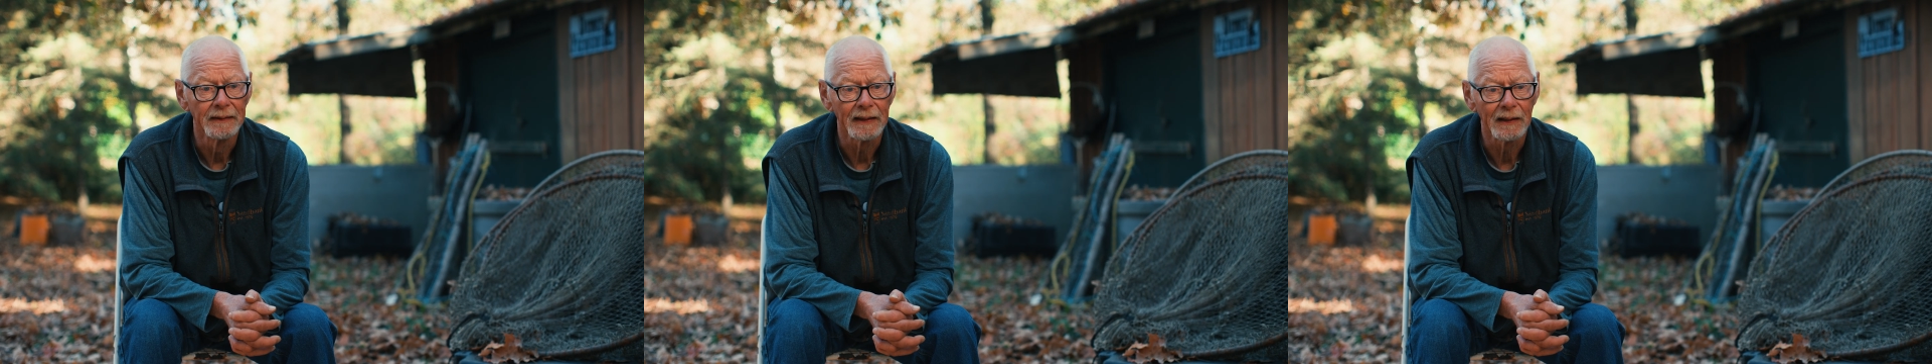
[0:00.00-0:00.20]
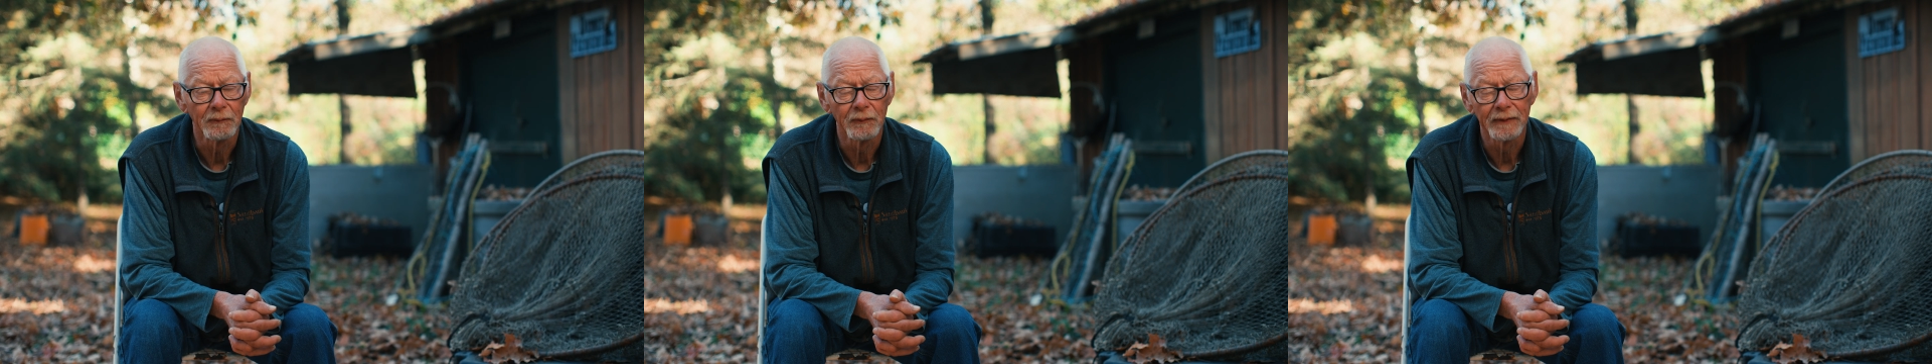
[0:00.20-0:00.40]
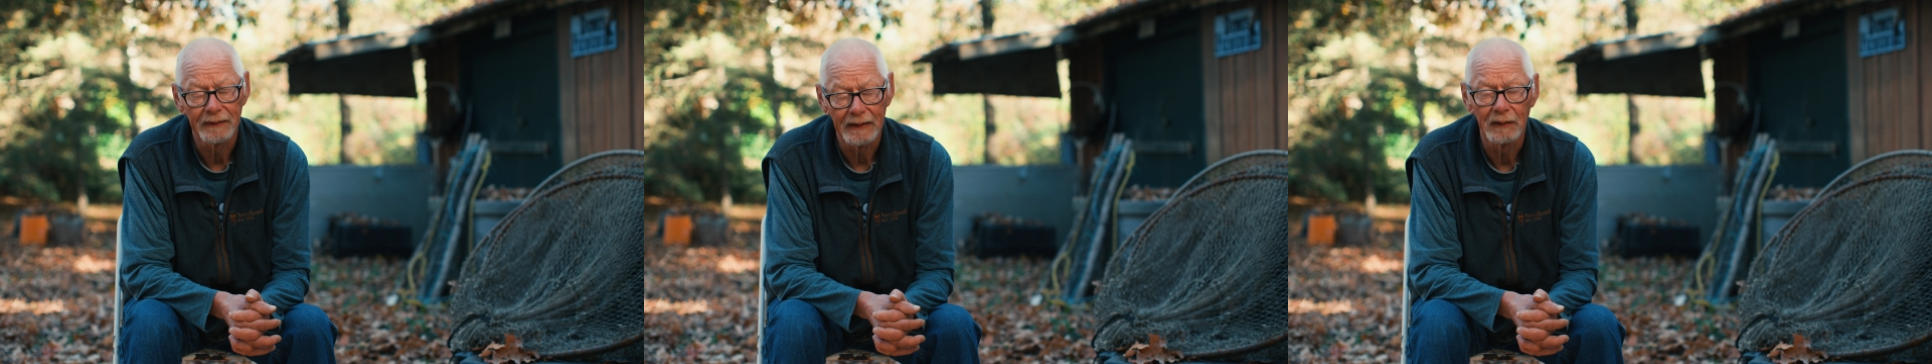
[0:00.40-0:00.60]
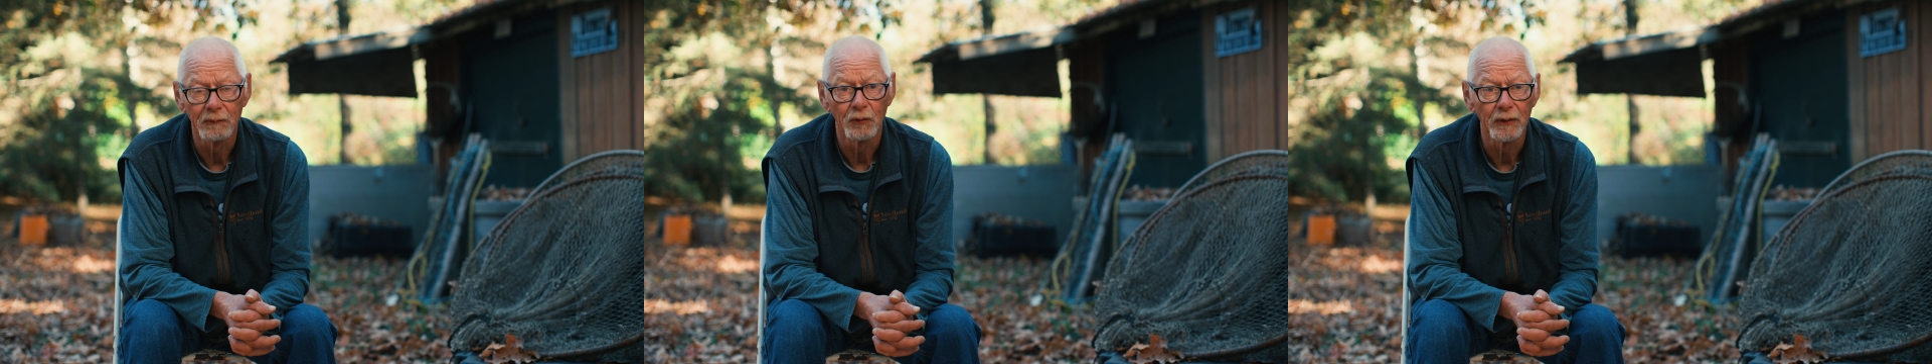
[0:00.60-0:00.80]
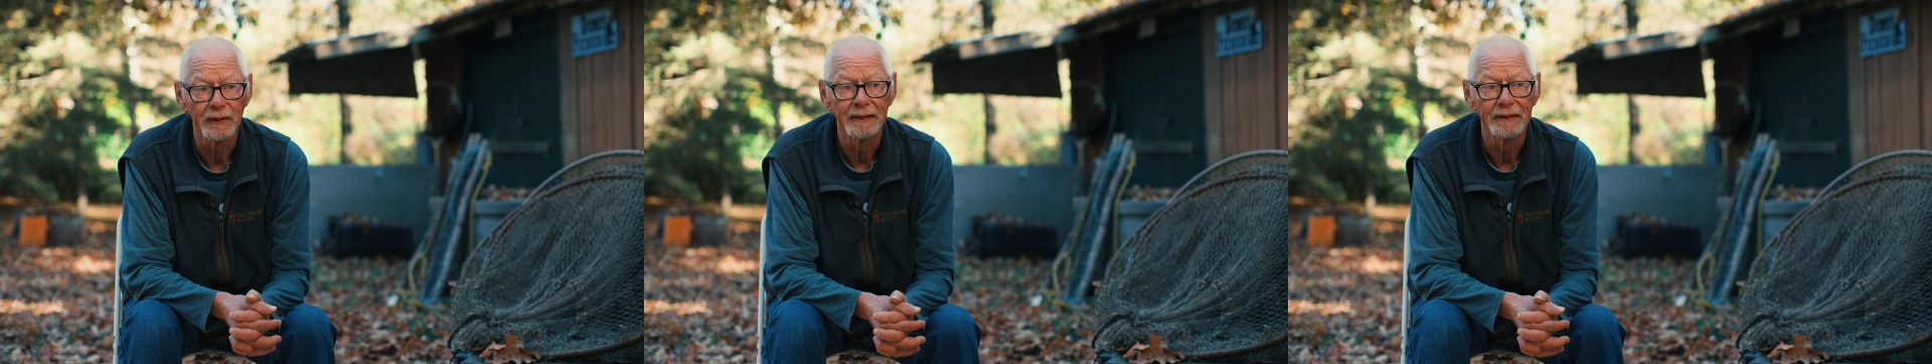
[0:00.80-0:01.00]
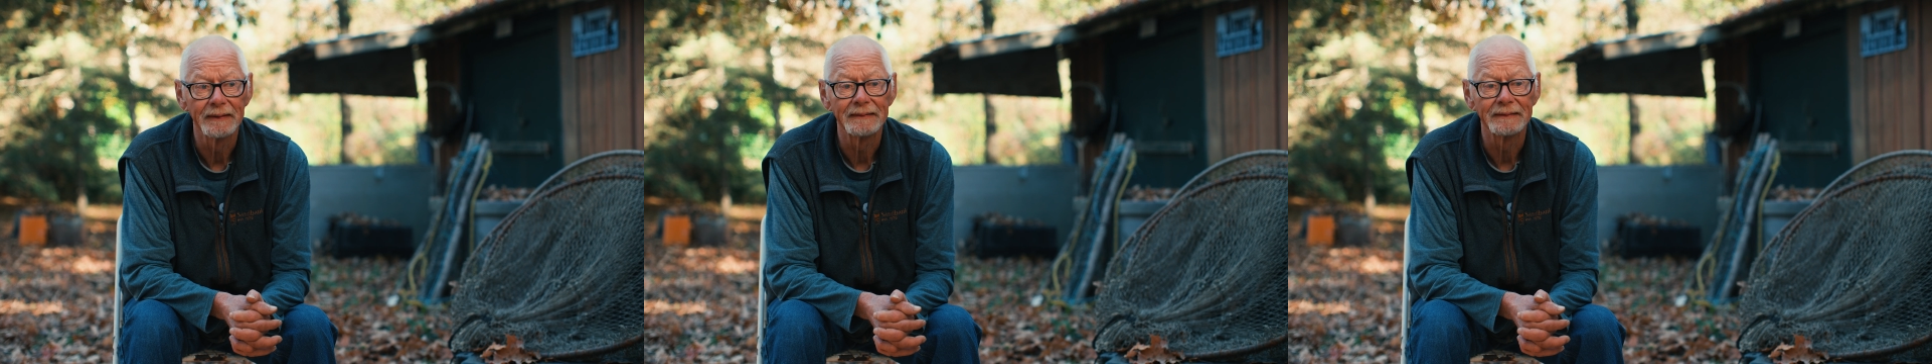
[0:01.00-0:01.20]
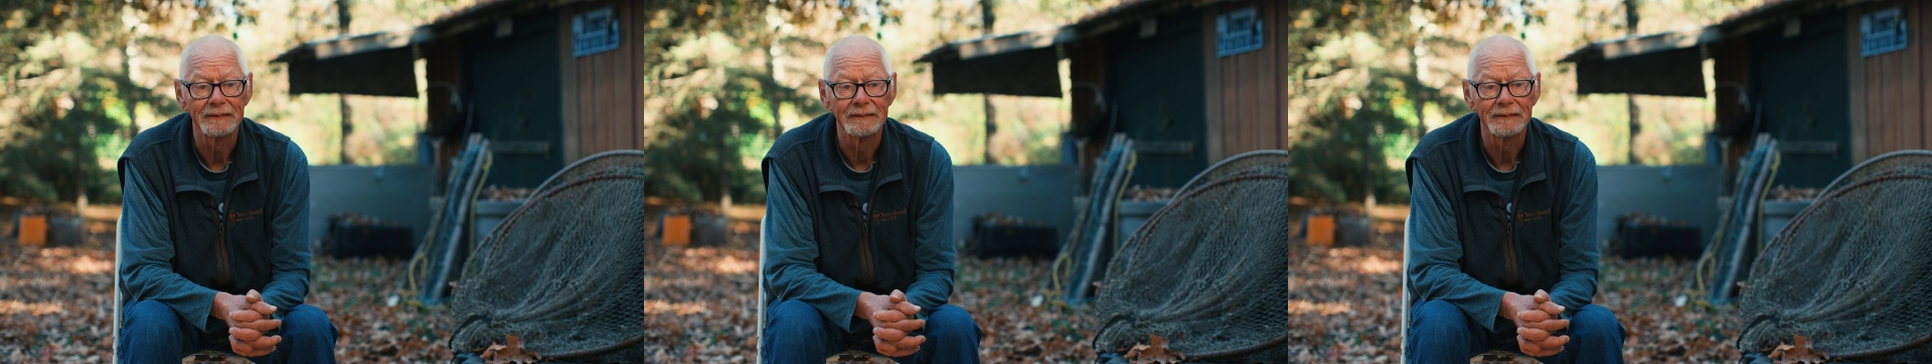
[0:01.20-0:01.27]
It would, it would